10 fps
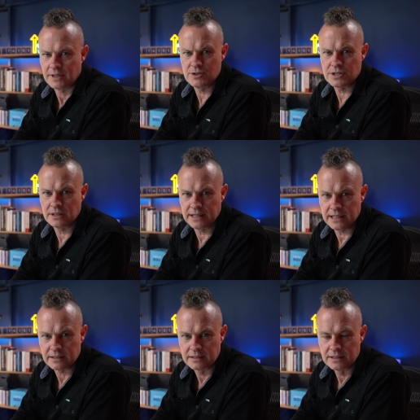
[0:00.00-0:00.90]
You still
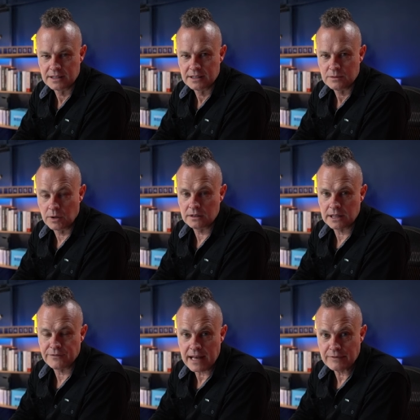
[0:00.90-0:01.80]
here? Well,
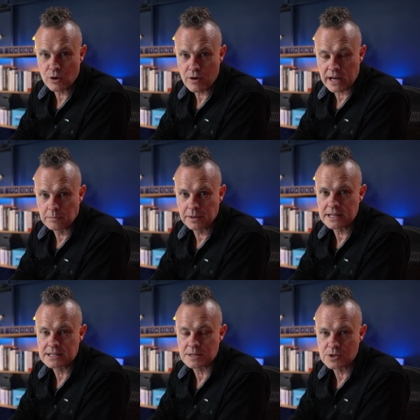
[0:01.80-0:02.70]
if you haven't already,
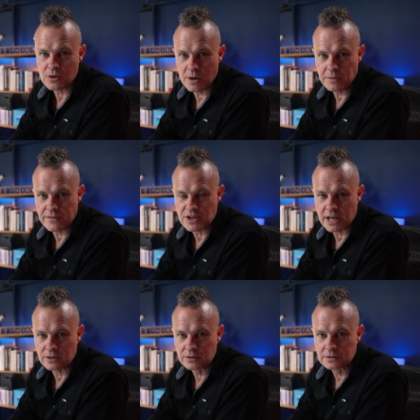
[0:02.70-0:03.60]
please subscribe to the
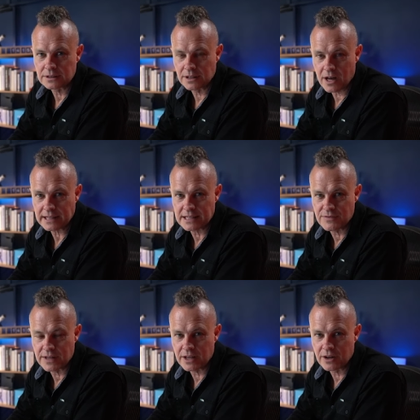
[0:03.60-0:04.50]
channel, like this
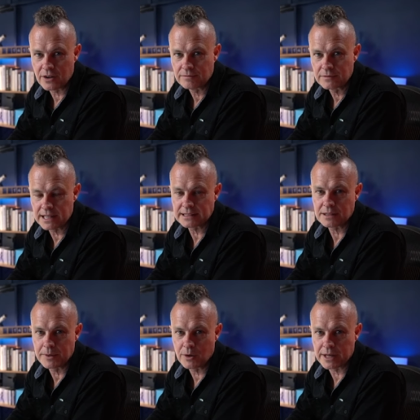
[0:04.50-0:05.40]
video, click
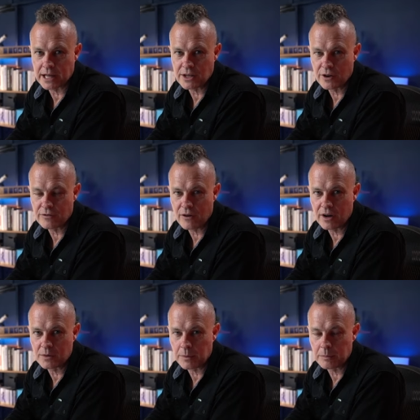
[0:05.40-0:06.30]
the bell to get
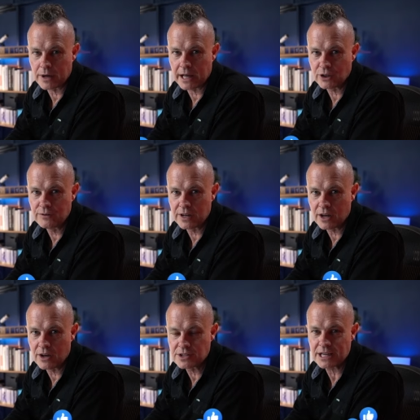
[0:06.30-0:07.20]
notified when we put out new
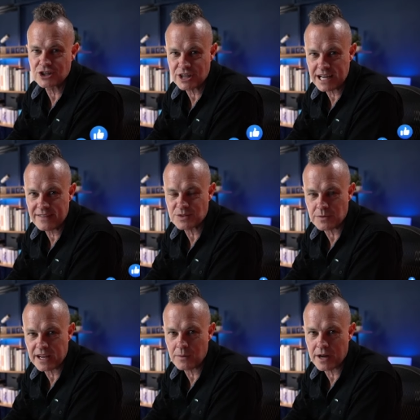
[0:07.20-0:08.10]
videos, and share this
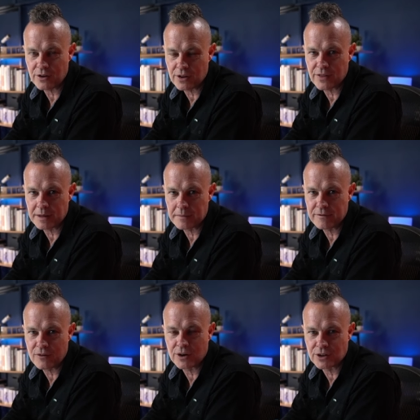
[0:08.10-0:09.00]
with anyone who you think
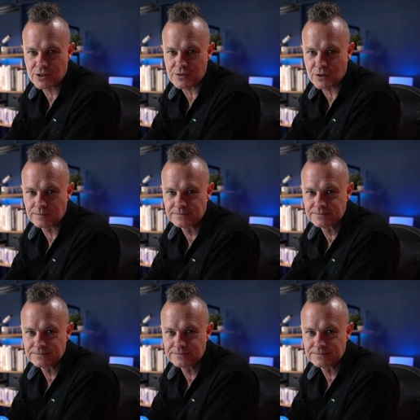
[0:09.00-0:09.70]
may find it useful.